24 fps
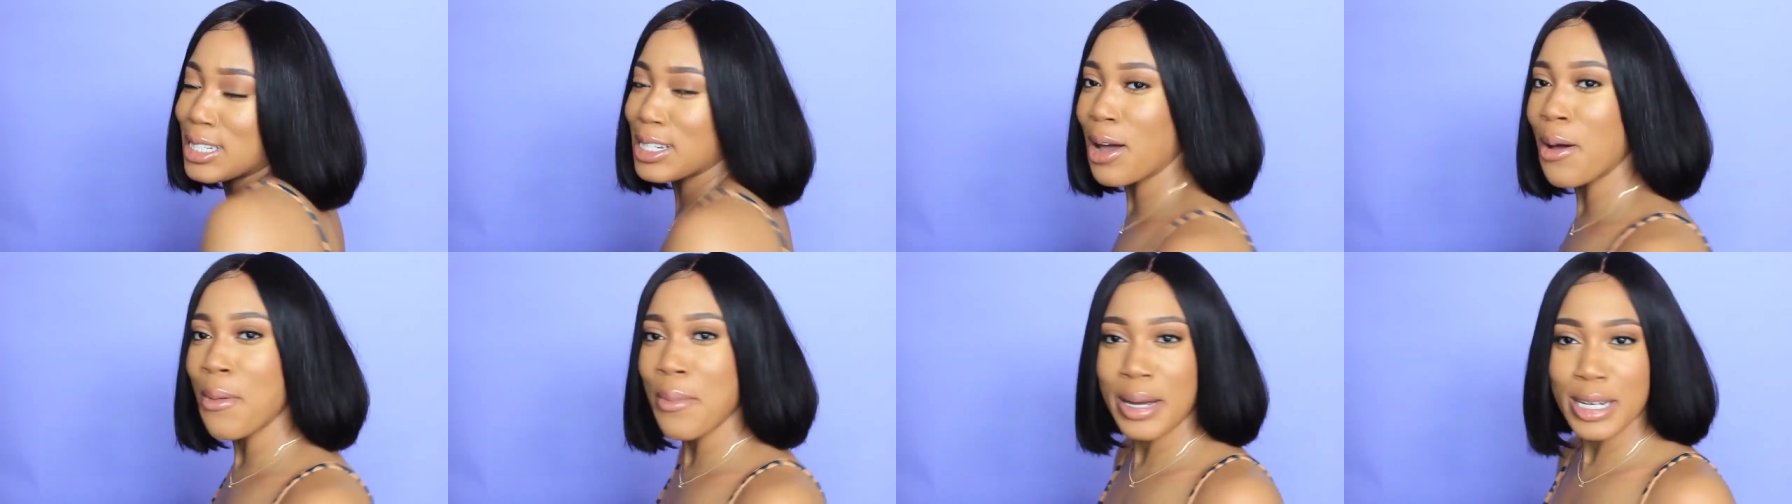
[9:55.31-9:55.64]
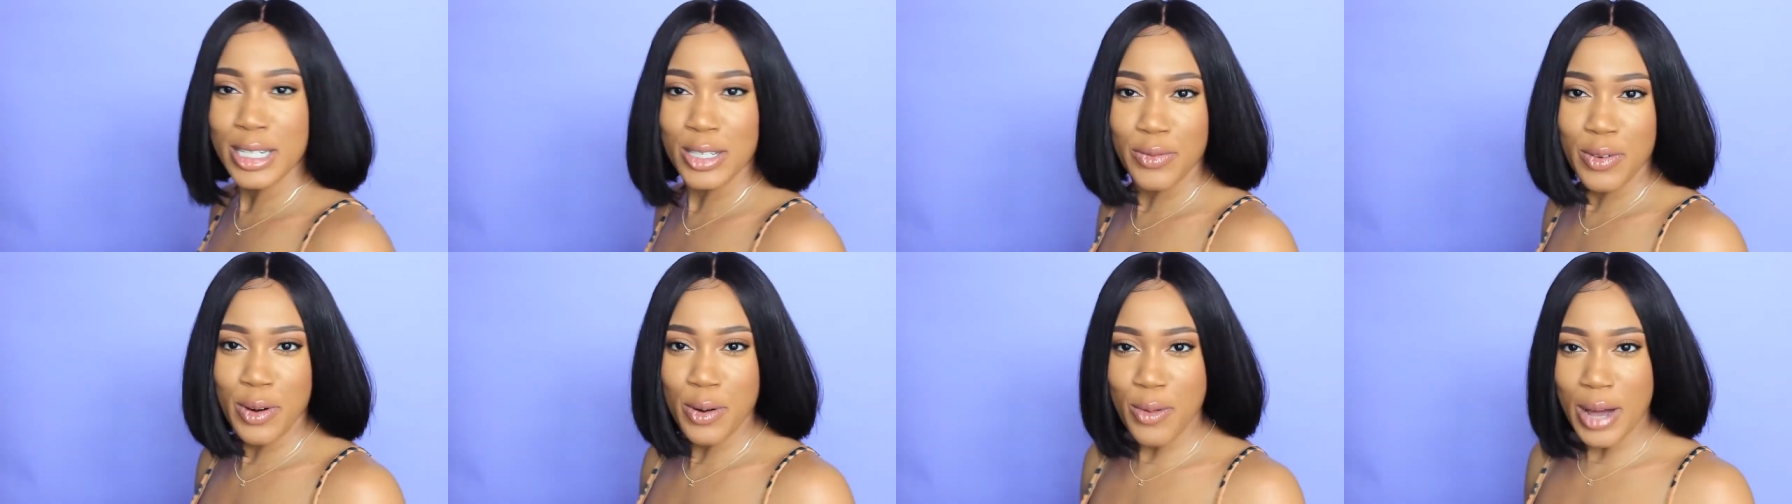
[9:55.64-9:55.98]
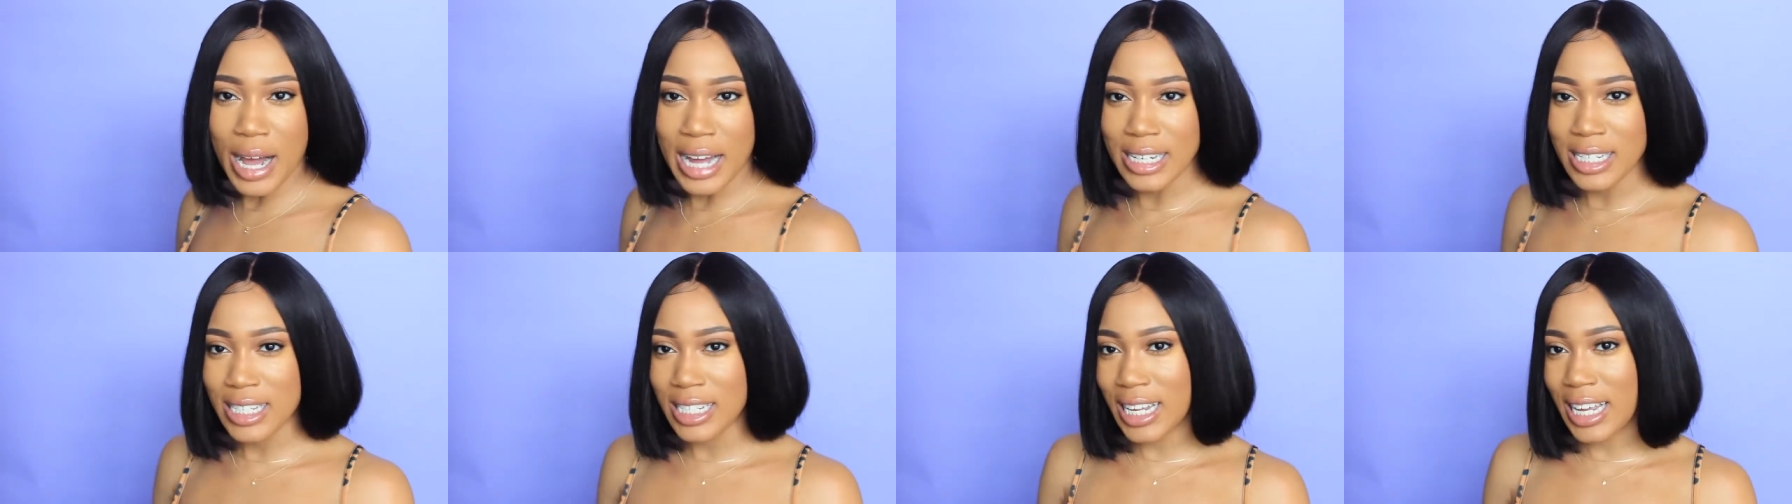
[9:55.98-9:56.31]
so much for
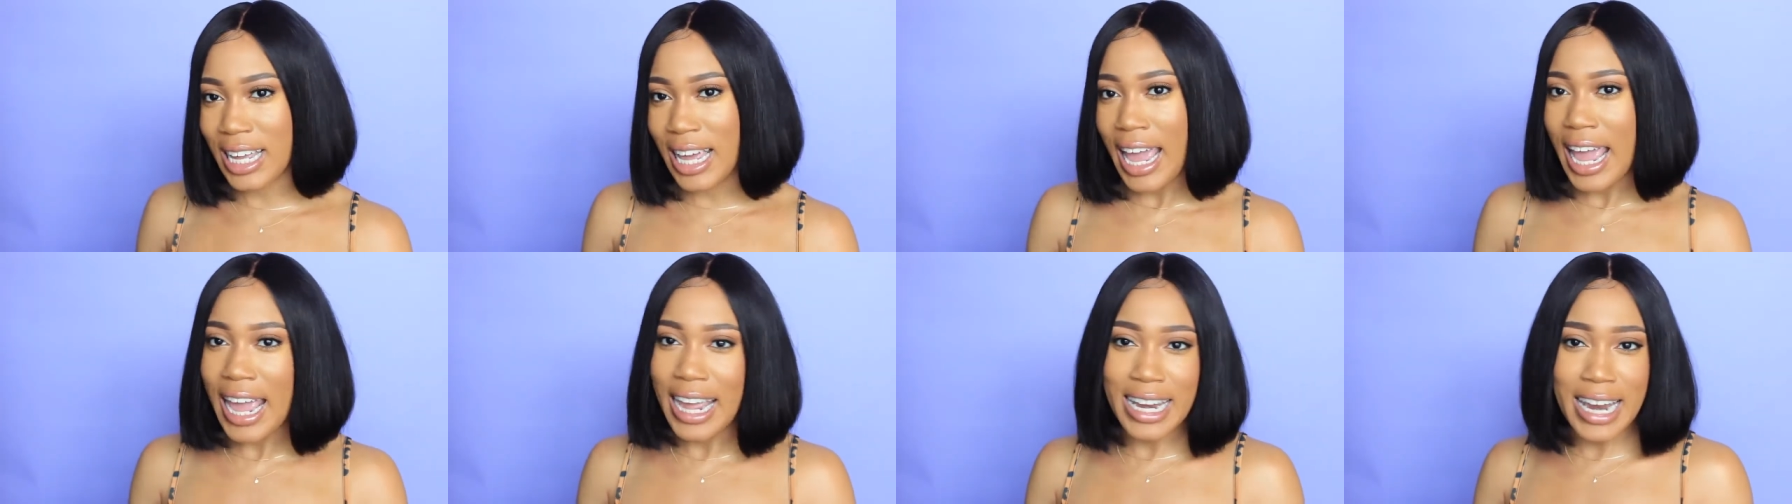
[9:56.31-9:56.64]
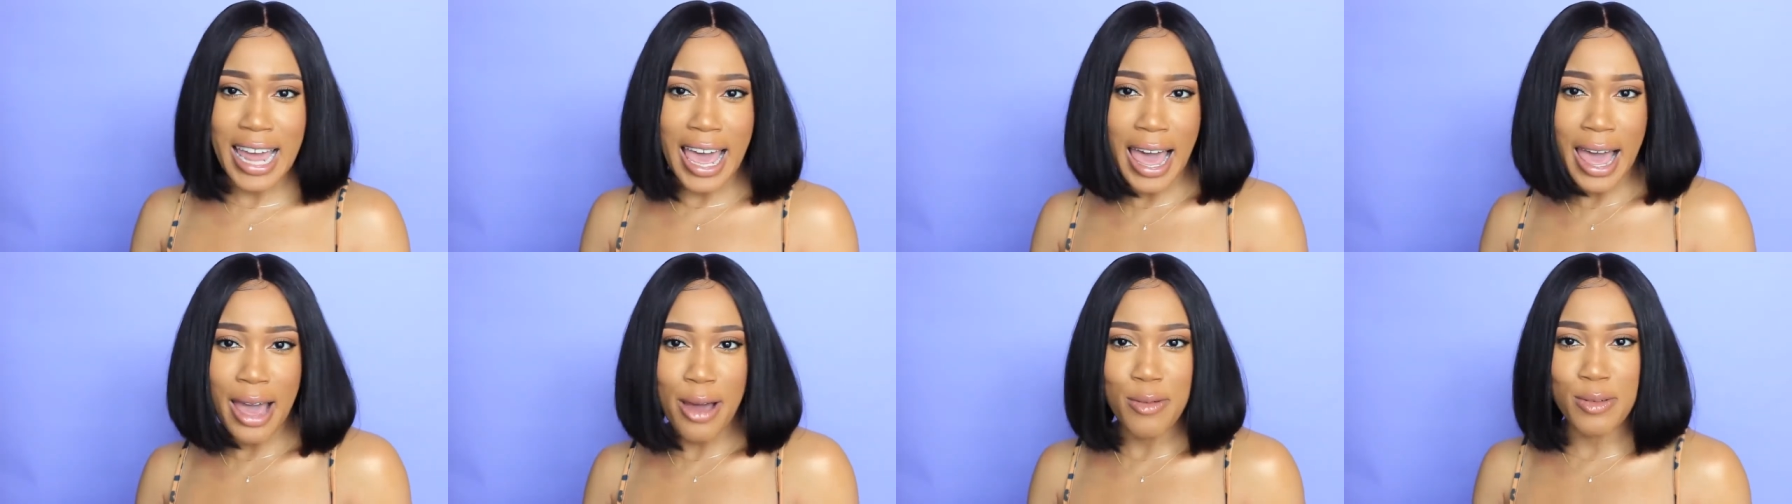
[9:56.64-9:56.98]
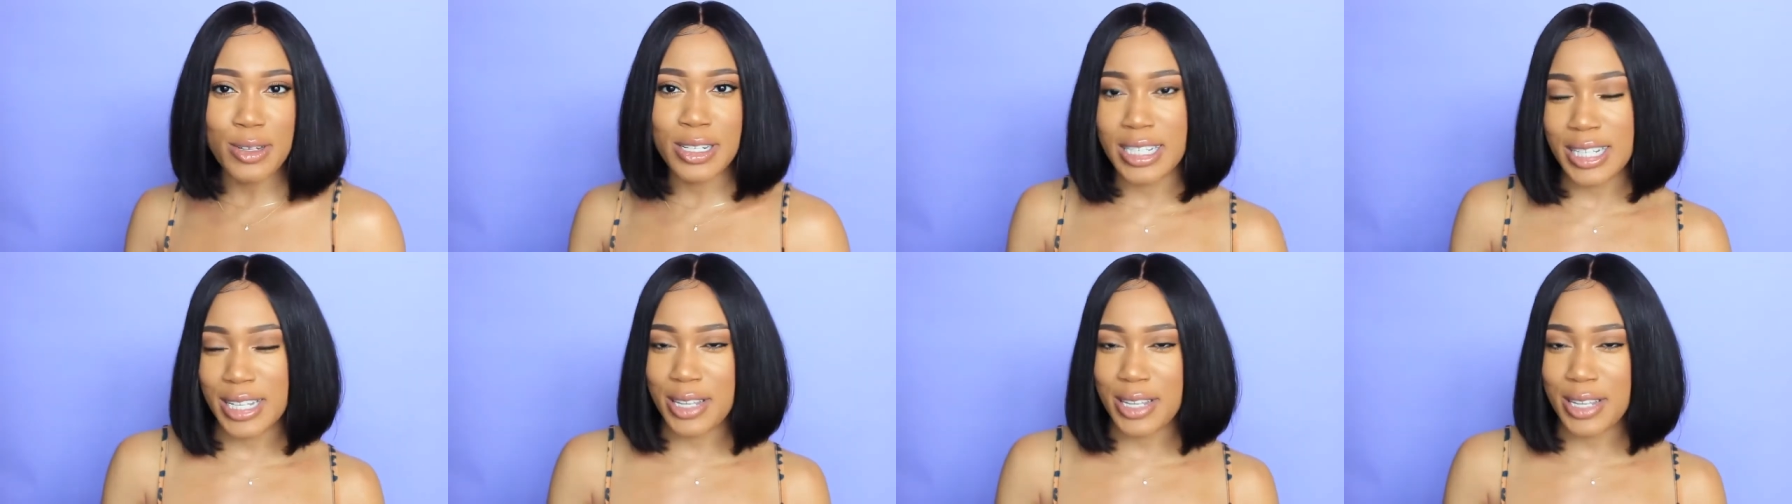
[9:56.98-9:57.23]
watching. And I will